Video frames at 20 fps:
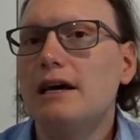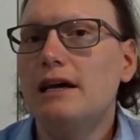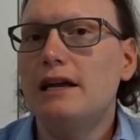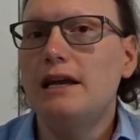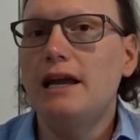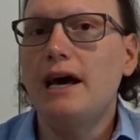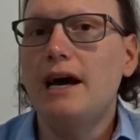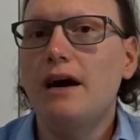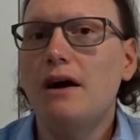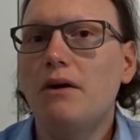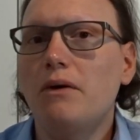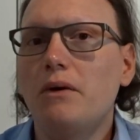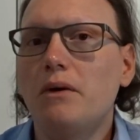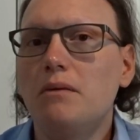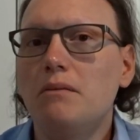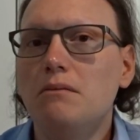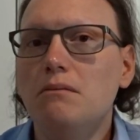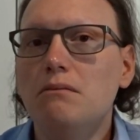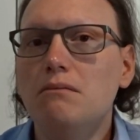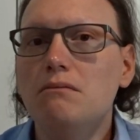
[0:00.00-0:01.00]
Now,
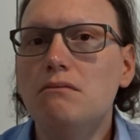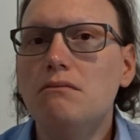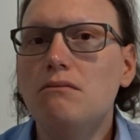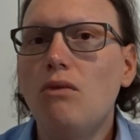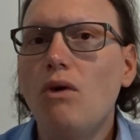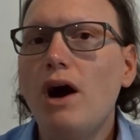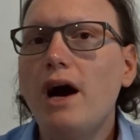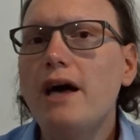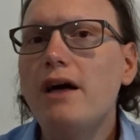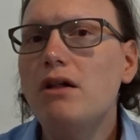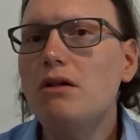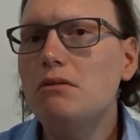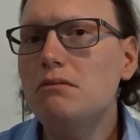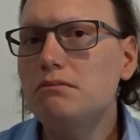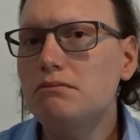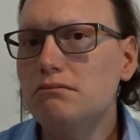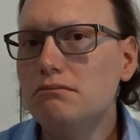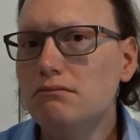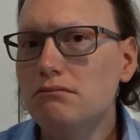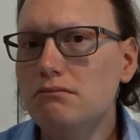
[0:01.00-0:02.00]

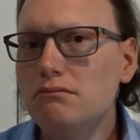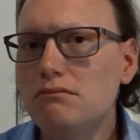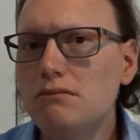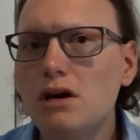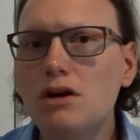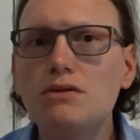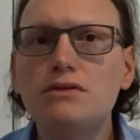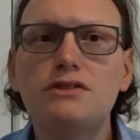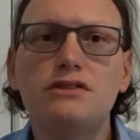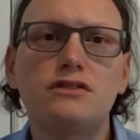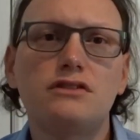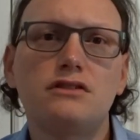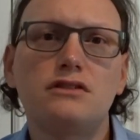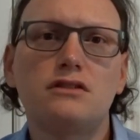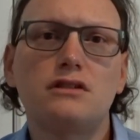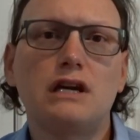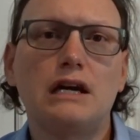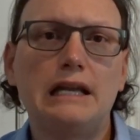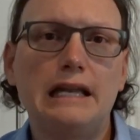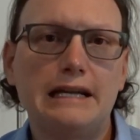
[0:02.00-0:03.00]
while
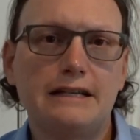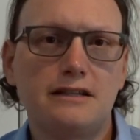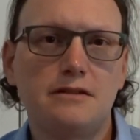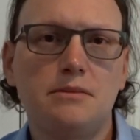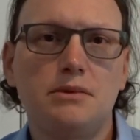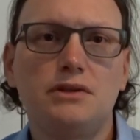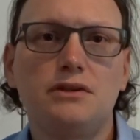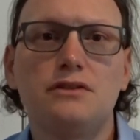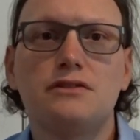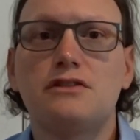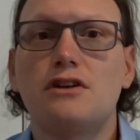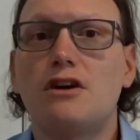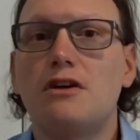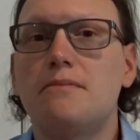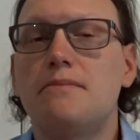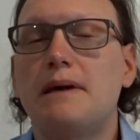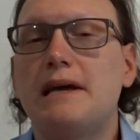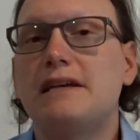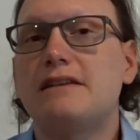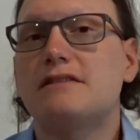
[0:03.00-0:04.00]
most collectibles are
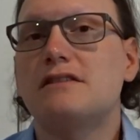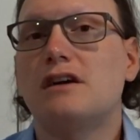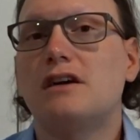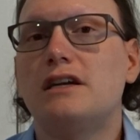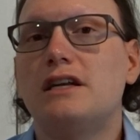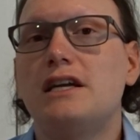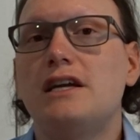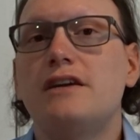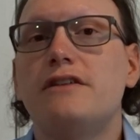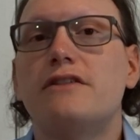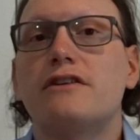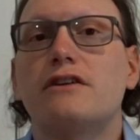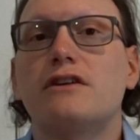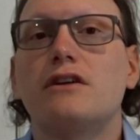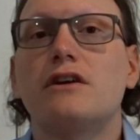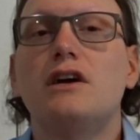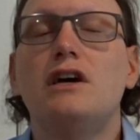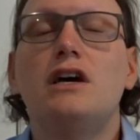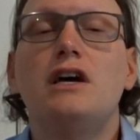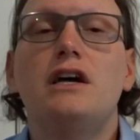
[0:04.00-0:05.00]
based on
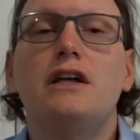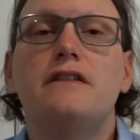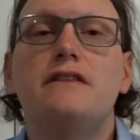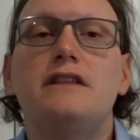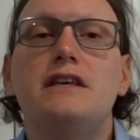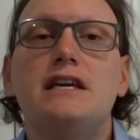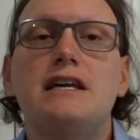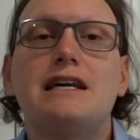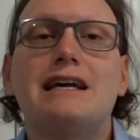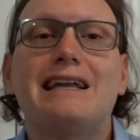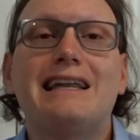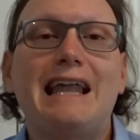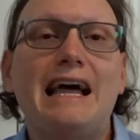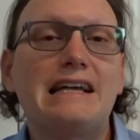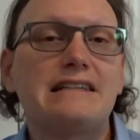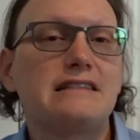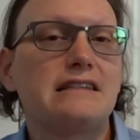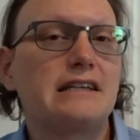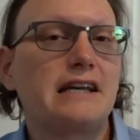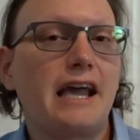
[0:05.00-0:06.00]
either the
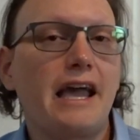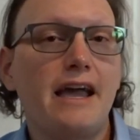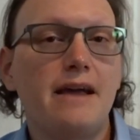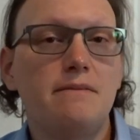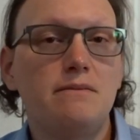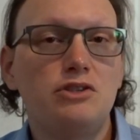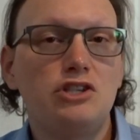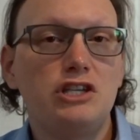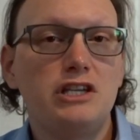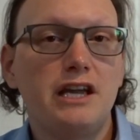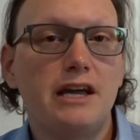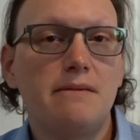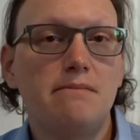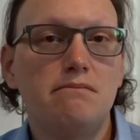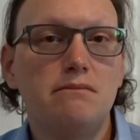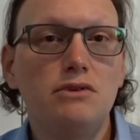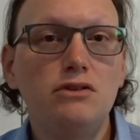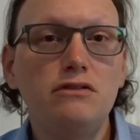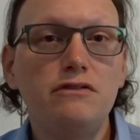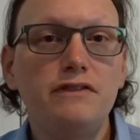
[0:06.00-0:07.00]
classic MGM
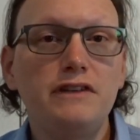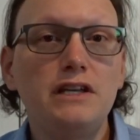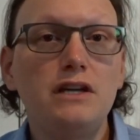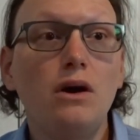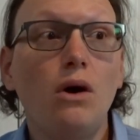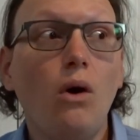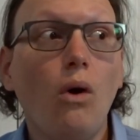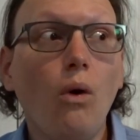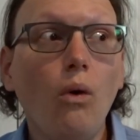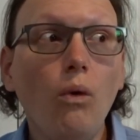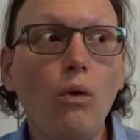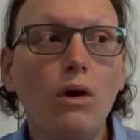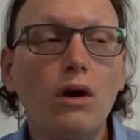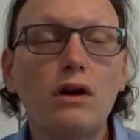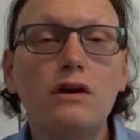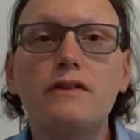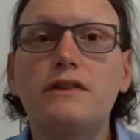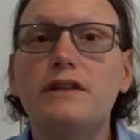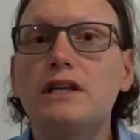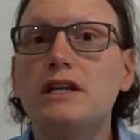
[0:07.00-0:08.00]
movie
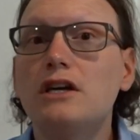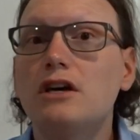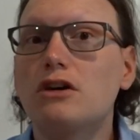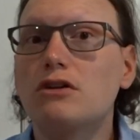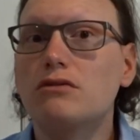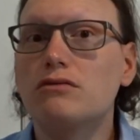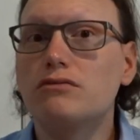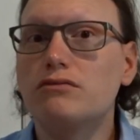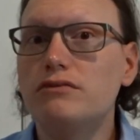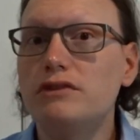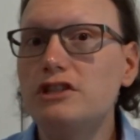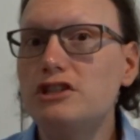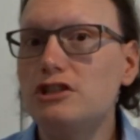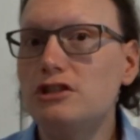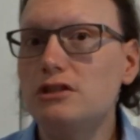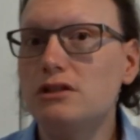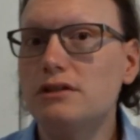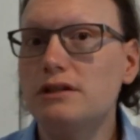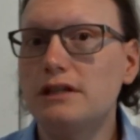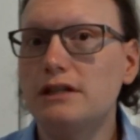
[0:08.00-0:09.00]
or the
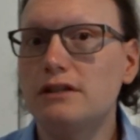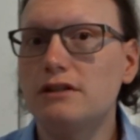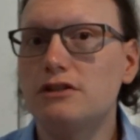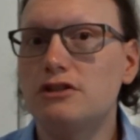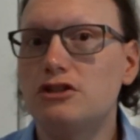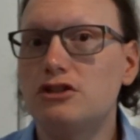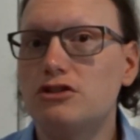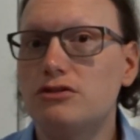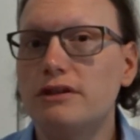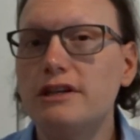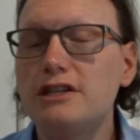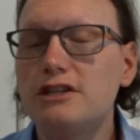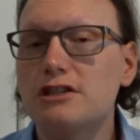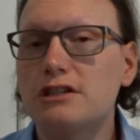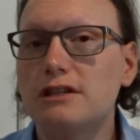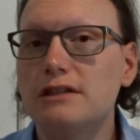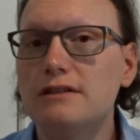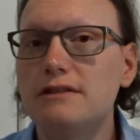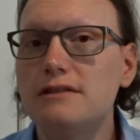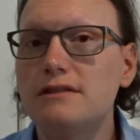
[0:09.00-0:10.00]
original
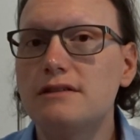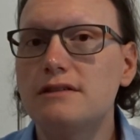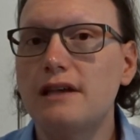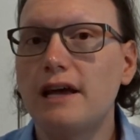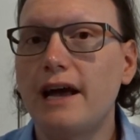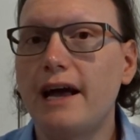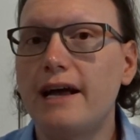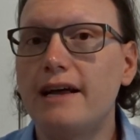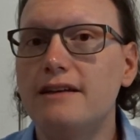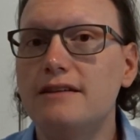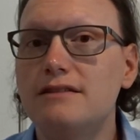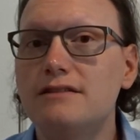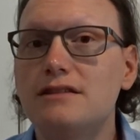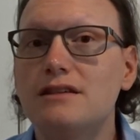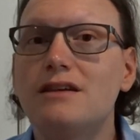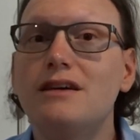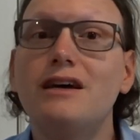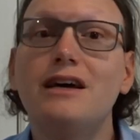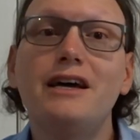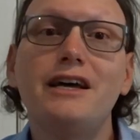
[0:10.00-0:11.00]
illustrations as
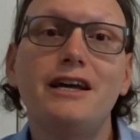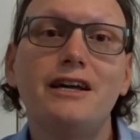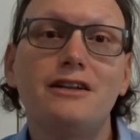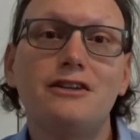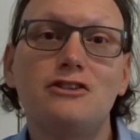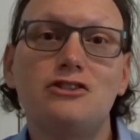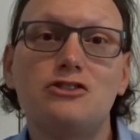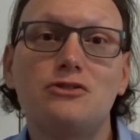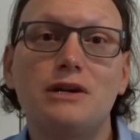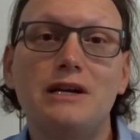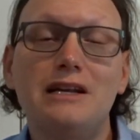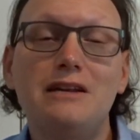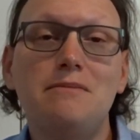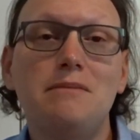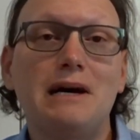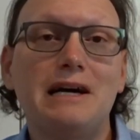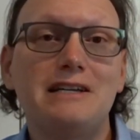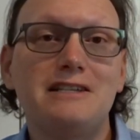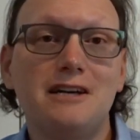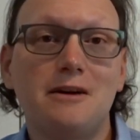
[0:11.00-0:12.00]
illustrated
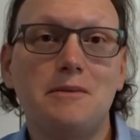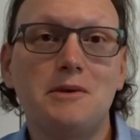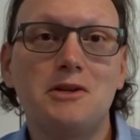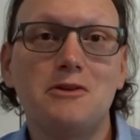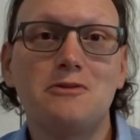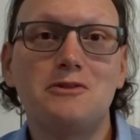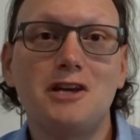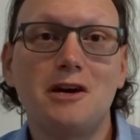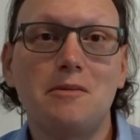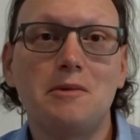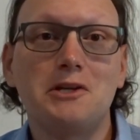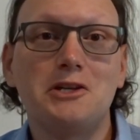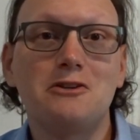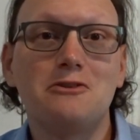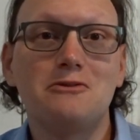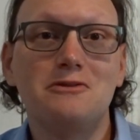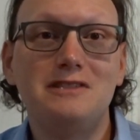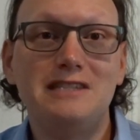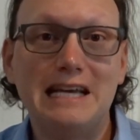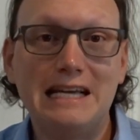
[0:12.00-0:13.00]
by
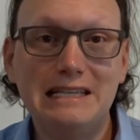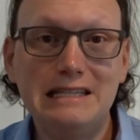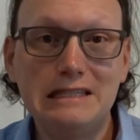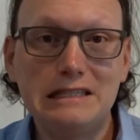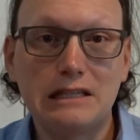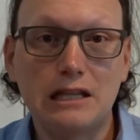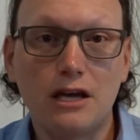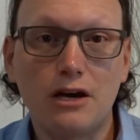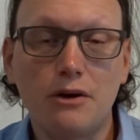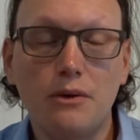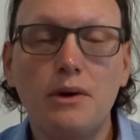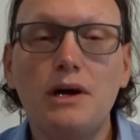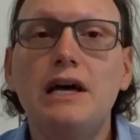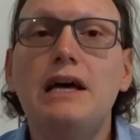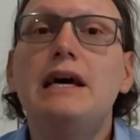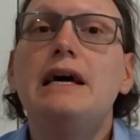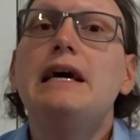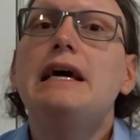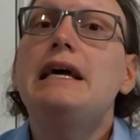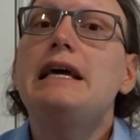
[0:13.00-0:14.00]
W.W. Denslow,
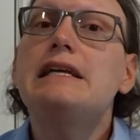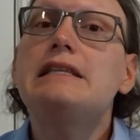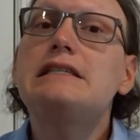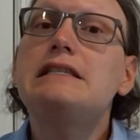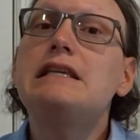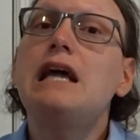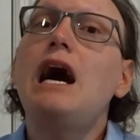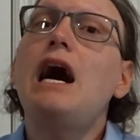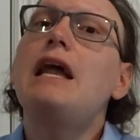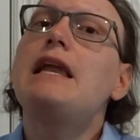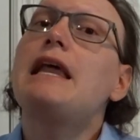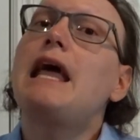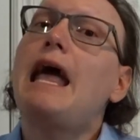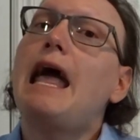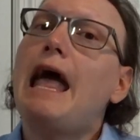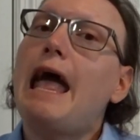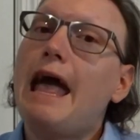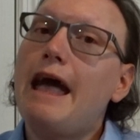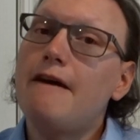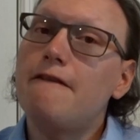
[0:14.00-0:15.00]
it's not
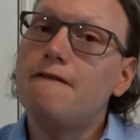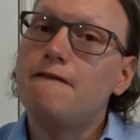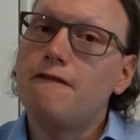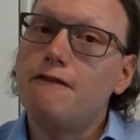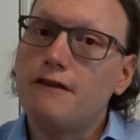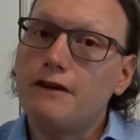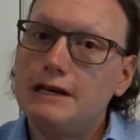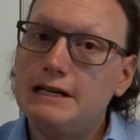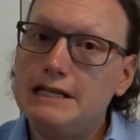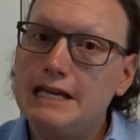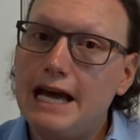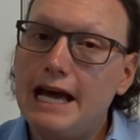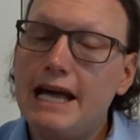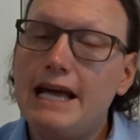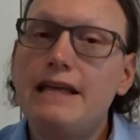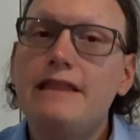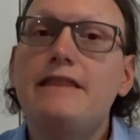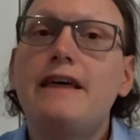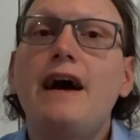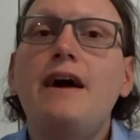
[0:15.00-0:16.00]
every
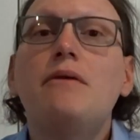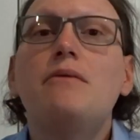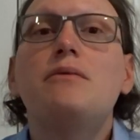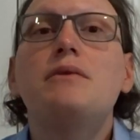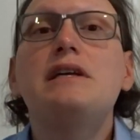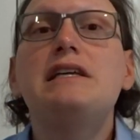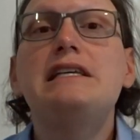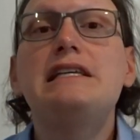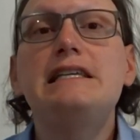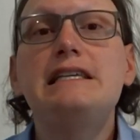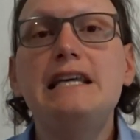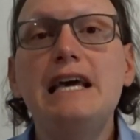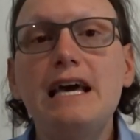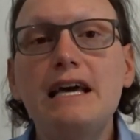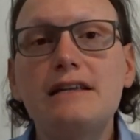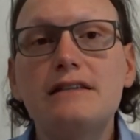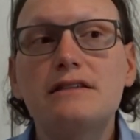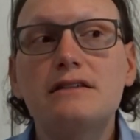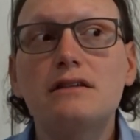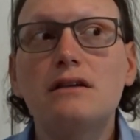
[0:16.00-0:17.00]
day that we
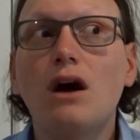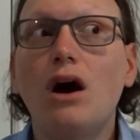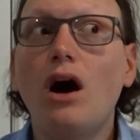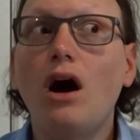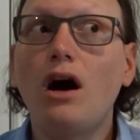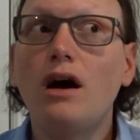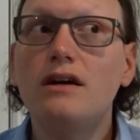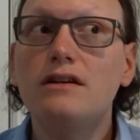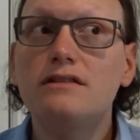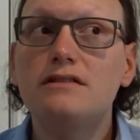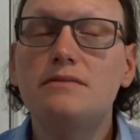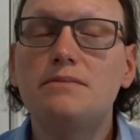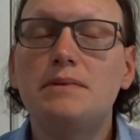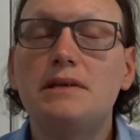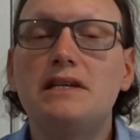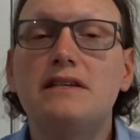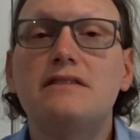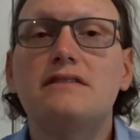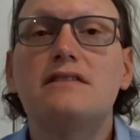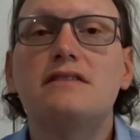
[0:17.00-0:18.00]
get Oz
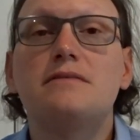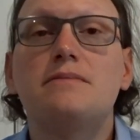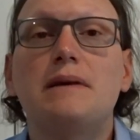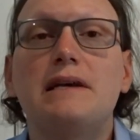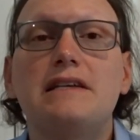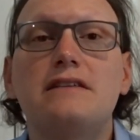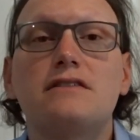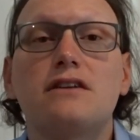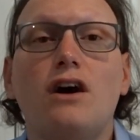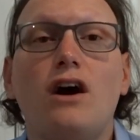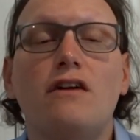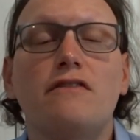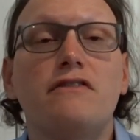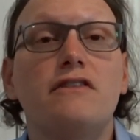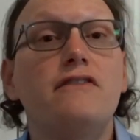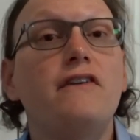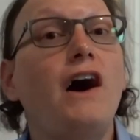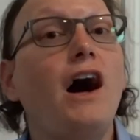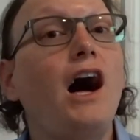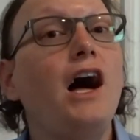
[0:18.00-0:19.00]
pieces based off
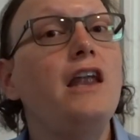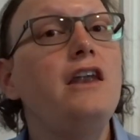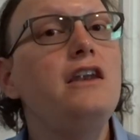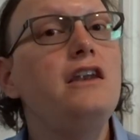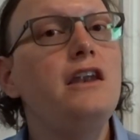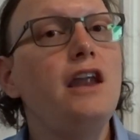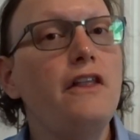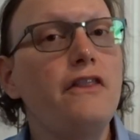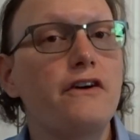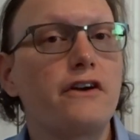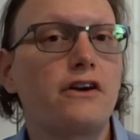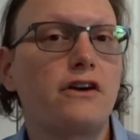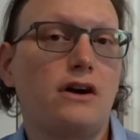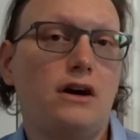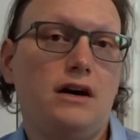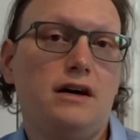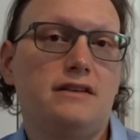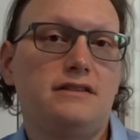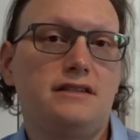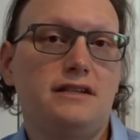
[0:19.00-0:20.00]
of another
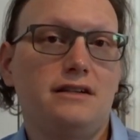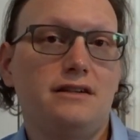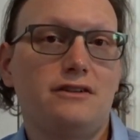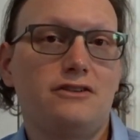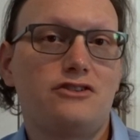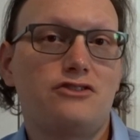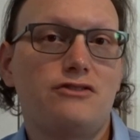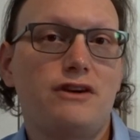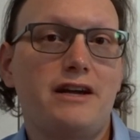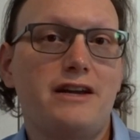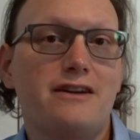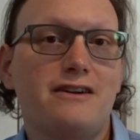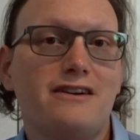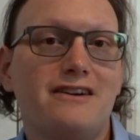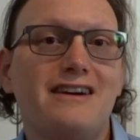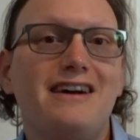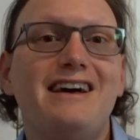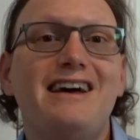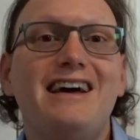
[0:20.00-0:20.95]
Oz illustrator.